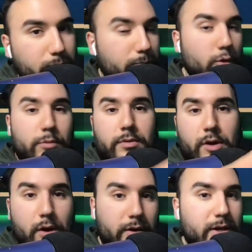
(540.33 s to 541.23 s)
boop, go
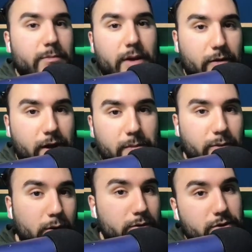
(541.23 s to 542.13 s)
on eBay, right?
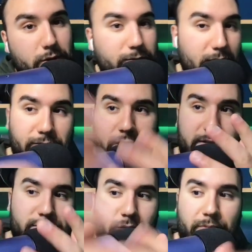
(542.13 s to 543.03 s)
Post it. Or if I find
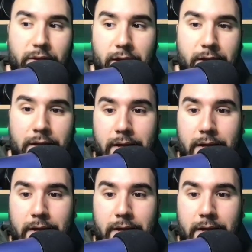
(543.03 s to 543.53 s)
something